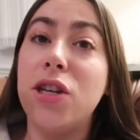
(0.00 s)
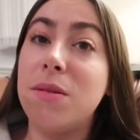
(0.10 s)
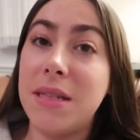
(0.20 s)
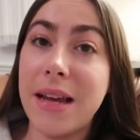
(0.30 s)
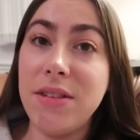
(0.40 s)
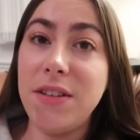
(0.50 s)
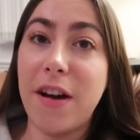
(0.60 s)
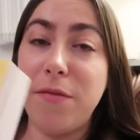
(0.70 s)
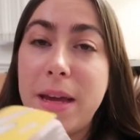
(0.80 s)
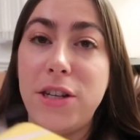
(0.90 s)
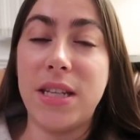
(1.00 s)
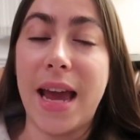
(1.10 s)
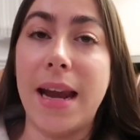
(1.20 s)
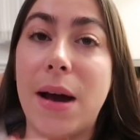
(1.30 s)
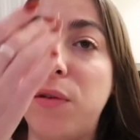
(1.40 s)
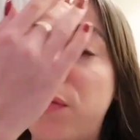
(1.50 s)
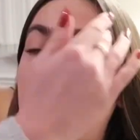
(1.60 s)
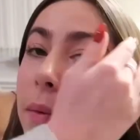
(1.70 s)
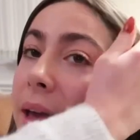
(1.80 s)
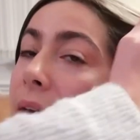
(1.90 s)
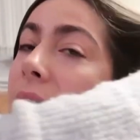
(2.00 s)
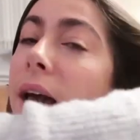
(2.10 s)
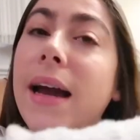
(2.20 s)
So I'm seventy-five pages in and we're following